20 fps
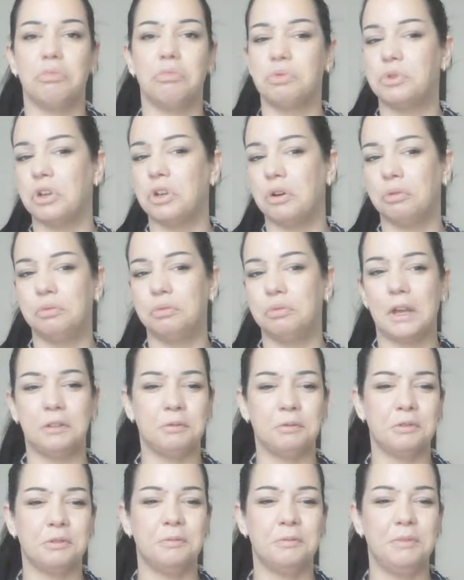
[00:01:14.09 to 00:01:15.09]
So
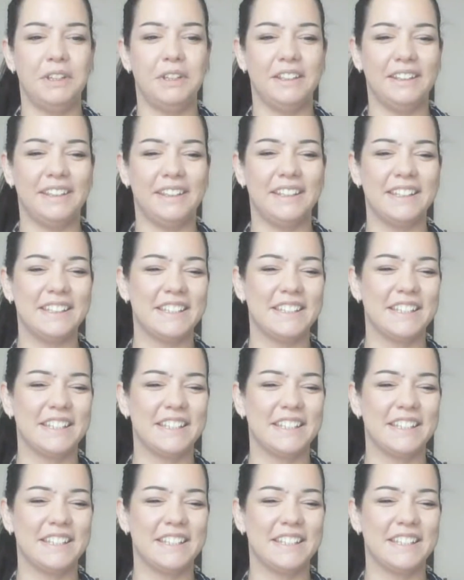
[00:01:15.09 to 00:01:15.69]
that would be it.